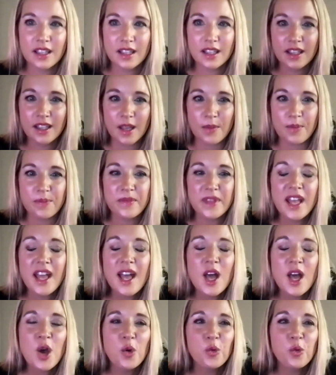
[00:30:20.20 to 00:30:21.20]
Yep.
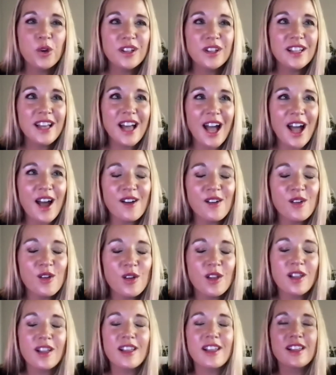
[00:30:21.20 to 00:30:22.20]
Well,
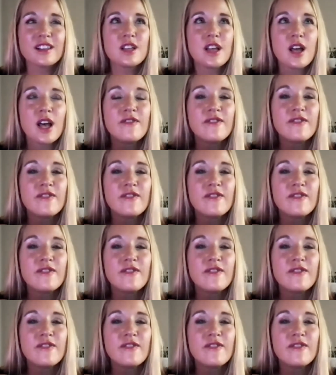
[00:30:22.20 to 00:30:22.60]
a